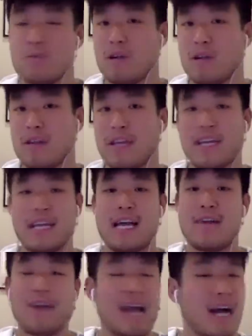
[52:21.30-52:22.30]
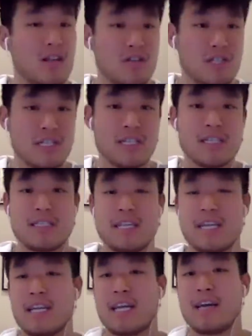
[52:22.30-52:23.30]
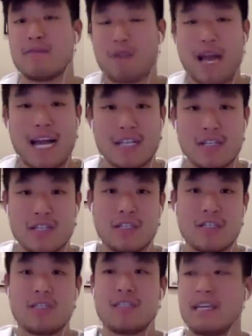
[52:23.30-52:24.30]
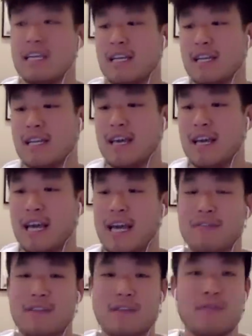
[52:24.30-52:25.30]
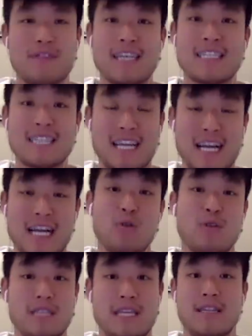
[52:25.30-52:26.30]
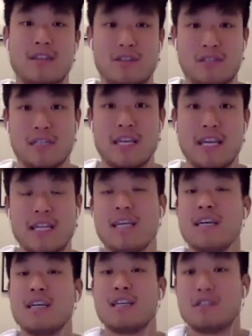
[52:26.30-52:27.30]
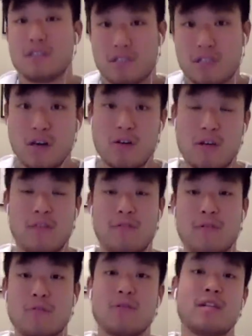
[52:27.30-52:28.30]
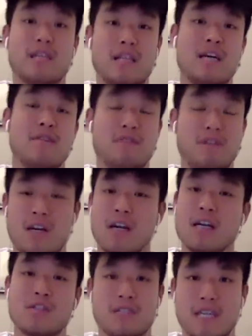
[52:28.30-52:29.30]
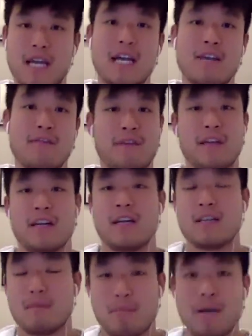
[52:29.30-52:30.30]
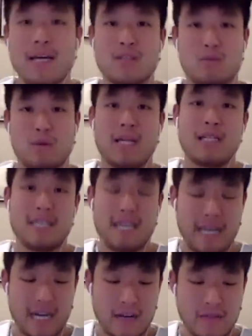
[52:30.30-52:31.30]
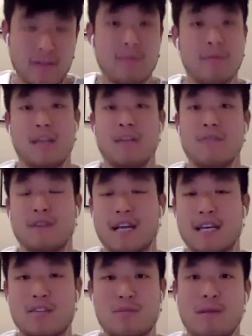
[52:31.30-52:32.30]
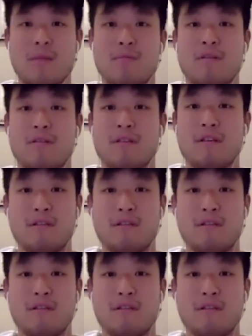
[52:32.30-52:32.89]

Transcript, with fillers: where they can have allergies, they can have rashes, they can have different things that irritate their skin. So, if you really love your dogs, you got to figure out the best way to take care of them. And if you guys remember